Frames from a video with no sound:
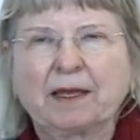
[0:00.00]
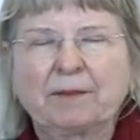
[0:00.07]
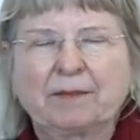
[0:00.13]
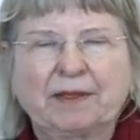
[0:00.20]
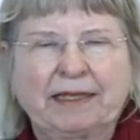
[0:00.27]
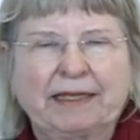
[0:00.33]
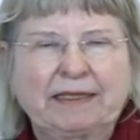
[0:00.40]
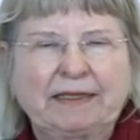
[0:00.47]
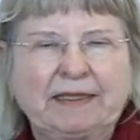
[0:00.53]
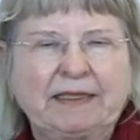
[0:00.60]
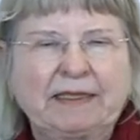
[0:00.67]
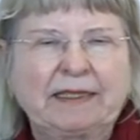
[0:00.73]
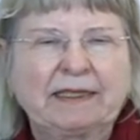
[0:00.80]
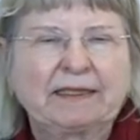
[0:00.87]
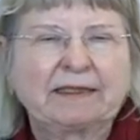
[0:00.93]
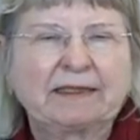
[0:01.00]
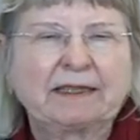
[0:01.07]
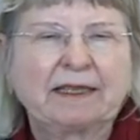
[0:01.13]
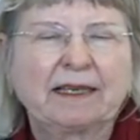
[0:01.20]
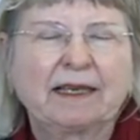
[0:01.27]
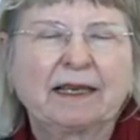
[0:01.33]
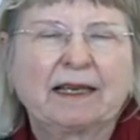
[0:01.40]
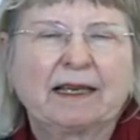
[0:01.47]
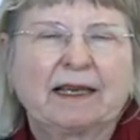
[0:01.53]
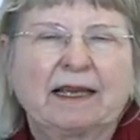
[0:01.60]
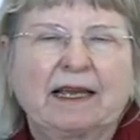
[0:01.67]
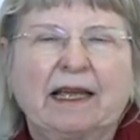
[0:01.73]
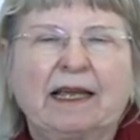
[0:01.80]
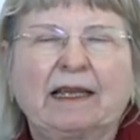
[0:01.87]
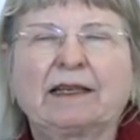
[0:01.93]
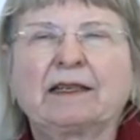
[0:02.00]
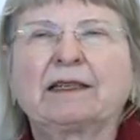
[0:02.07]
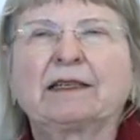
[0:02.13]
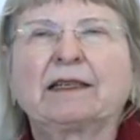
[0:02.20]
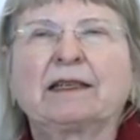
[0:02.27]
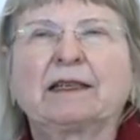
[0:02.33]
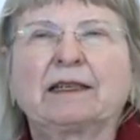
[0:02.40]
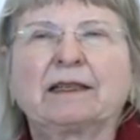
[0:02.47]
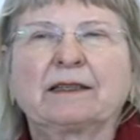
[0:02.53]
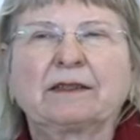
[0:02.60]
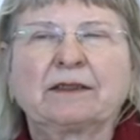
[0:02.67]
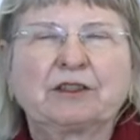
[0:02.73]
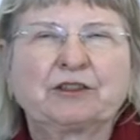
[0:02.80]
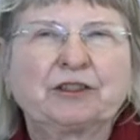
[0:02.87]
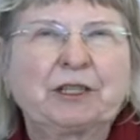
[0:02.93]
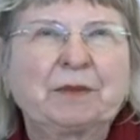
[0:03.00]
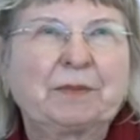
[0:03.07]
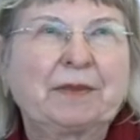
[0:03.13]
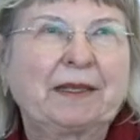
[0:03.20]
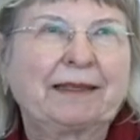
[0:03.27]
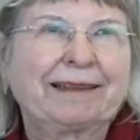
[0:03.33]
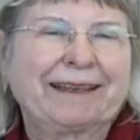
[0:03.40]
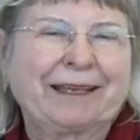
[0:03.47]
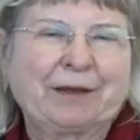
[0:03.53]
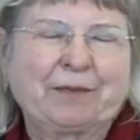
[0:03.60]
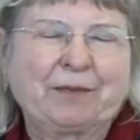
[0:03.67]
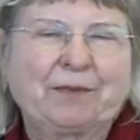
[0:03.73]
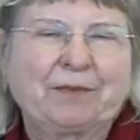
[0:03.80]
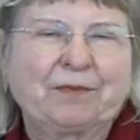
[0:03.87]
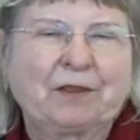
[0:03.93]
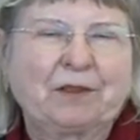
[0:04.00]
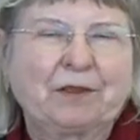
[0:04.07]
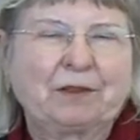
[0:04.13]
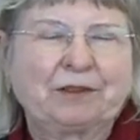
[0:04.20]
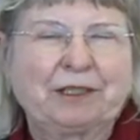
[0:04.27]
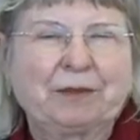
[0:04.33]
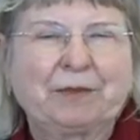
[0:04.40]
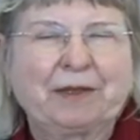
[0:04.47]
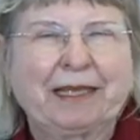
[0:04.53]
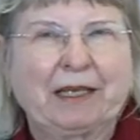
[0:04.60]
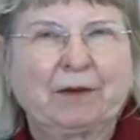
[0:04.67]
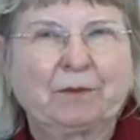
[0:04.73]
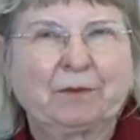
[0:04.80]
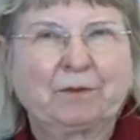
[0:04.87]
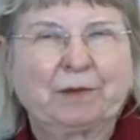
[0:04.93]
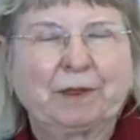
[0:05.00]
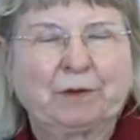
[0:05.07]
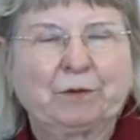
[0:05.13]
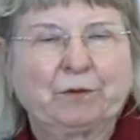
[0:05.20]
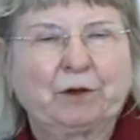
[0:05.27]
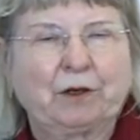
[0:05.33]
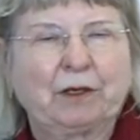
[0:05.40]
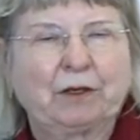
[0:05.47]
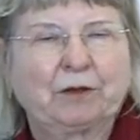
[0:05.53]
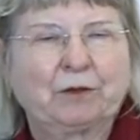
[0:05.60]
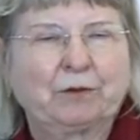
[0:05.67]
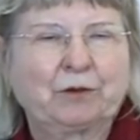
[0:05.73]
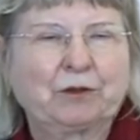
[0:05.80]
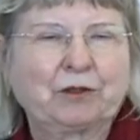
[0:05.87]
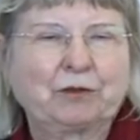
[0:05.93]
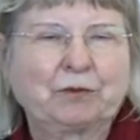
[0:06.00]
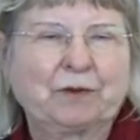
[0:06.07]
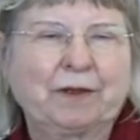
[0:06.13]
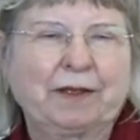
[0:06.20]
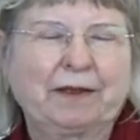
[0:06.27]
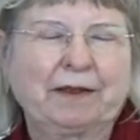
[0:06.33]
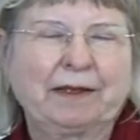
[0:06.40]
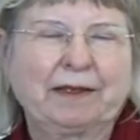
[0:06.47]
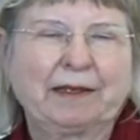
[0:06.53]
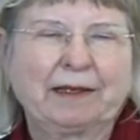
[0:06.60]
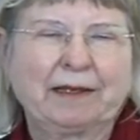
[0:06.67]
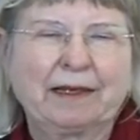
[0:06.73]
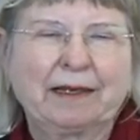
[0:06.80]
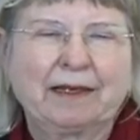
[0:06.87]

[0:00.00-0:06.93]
metastases, and the treatment can be followed, of course, with the